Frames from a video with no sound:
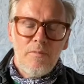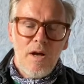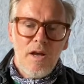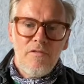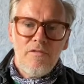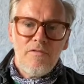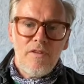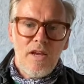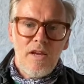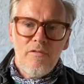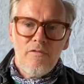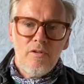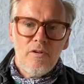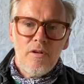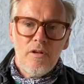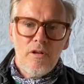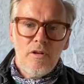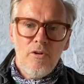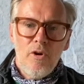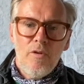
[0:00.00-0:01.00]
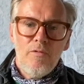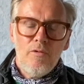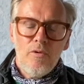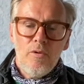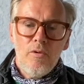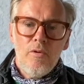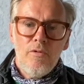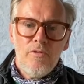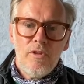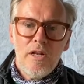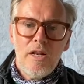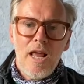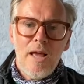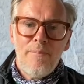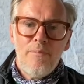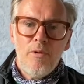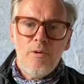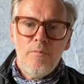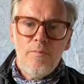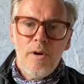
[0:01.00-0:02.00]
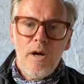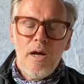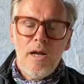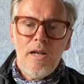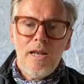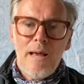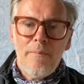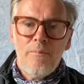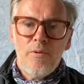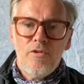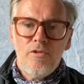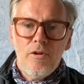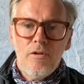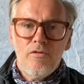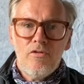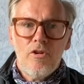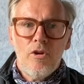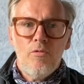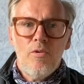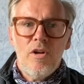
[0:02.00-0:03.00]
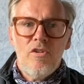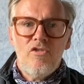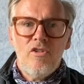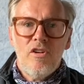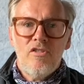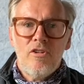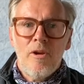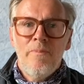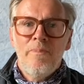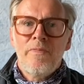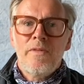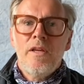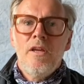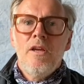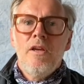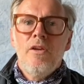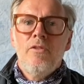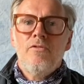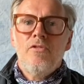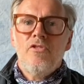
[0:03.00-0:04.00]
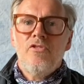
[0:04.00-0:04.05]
my favourite novel, The Leopard by Lampedusa, which is, "To